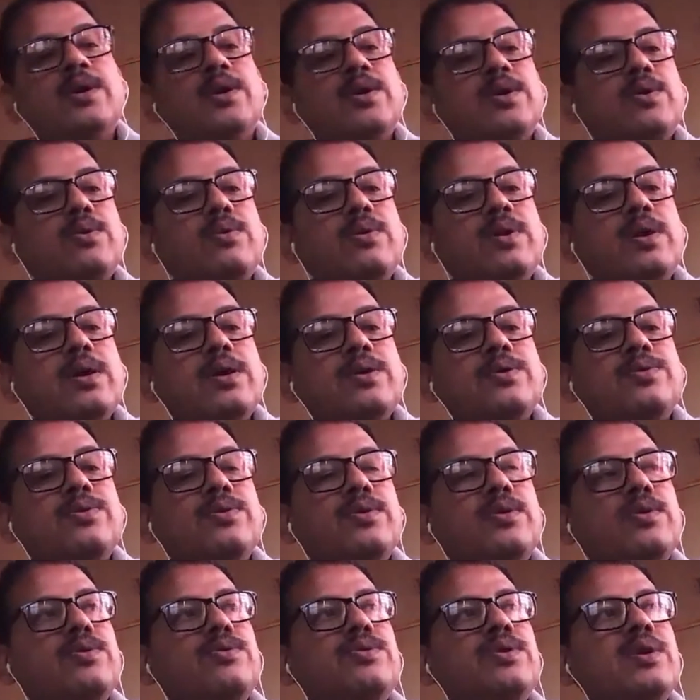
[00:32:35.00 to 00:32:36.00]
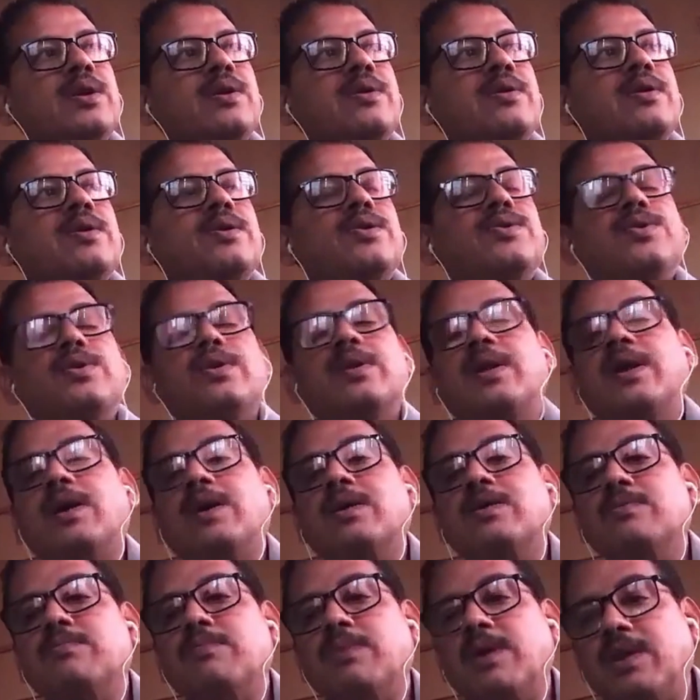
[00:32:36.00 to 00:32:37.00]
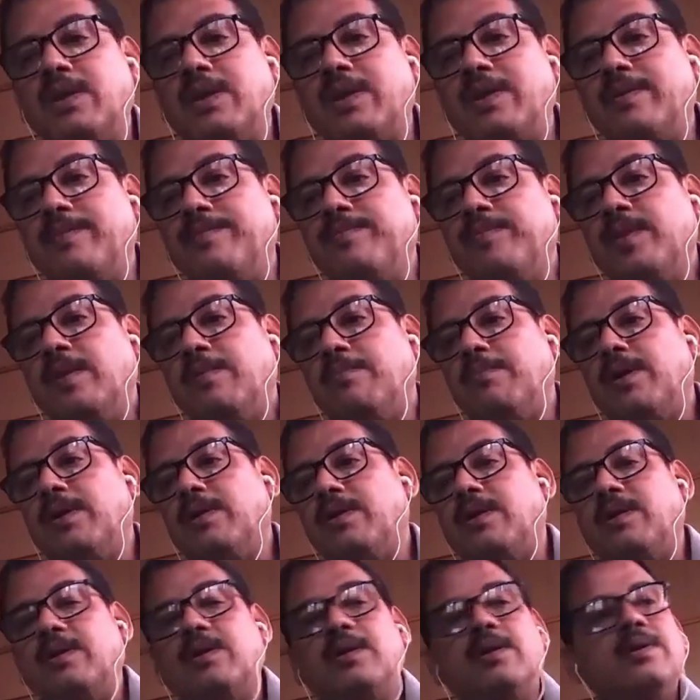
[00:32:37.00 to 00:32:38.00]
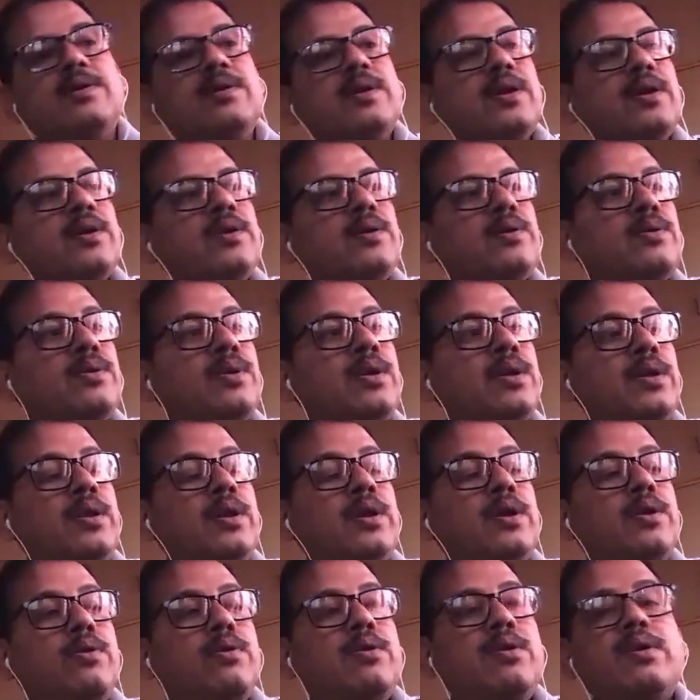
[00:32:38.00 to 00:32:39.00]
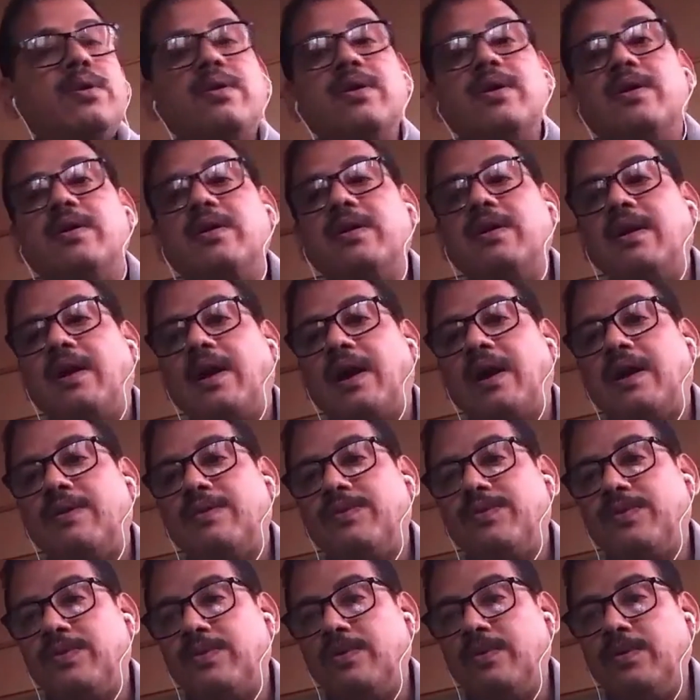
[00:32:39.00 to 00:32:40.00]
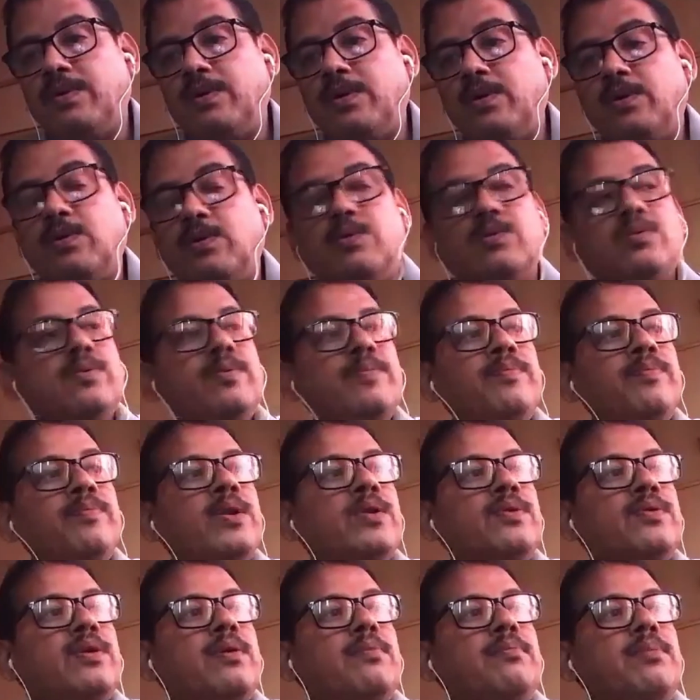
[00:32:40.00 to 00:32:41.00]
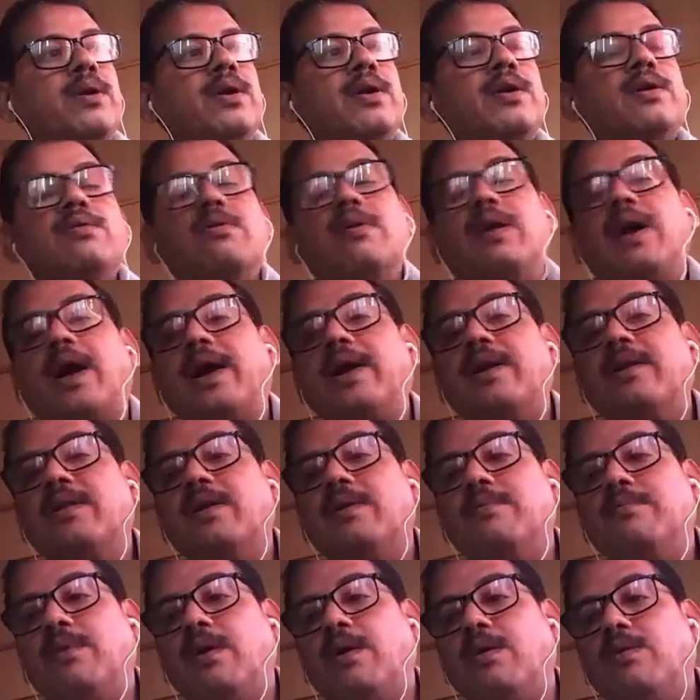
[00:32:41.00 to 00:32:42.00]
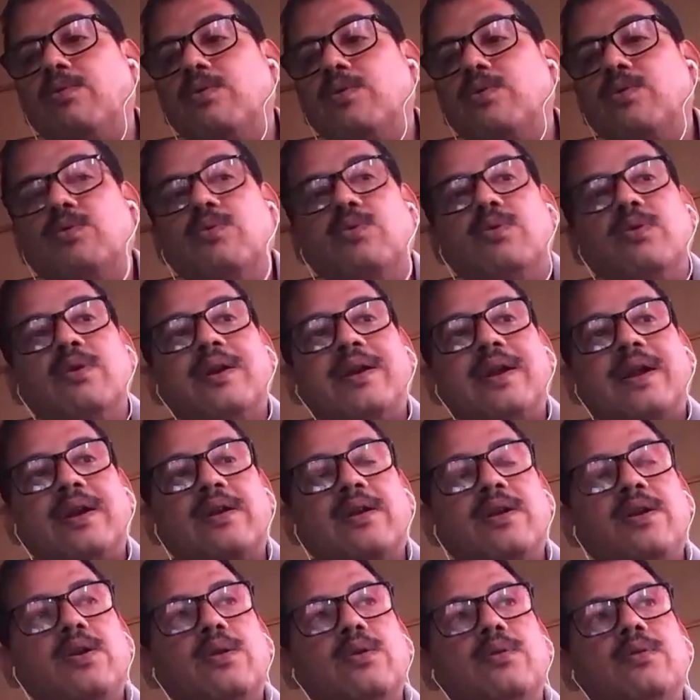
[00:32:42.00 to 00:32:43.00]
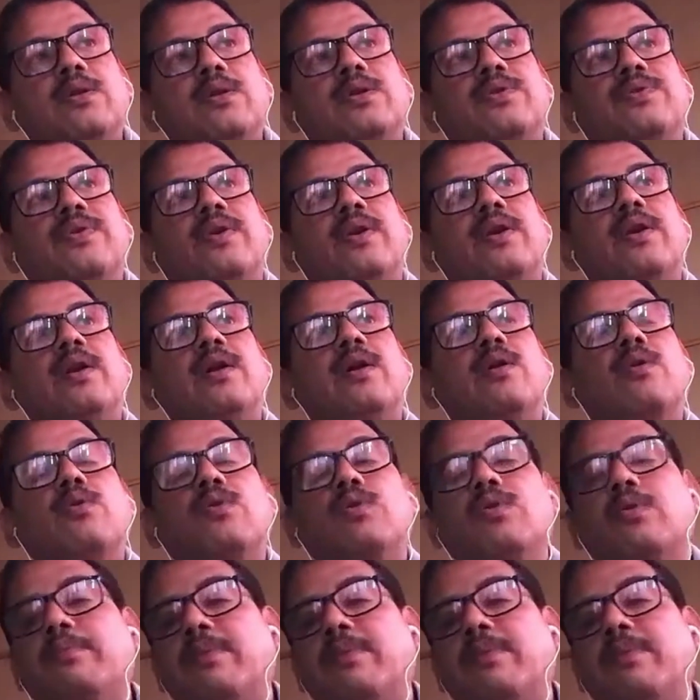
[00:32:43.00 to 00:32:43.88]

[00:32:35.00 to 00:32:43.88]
today's new generation has money, but they don't really have somebody to guide them how to get into this field, how to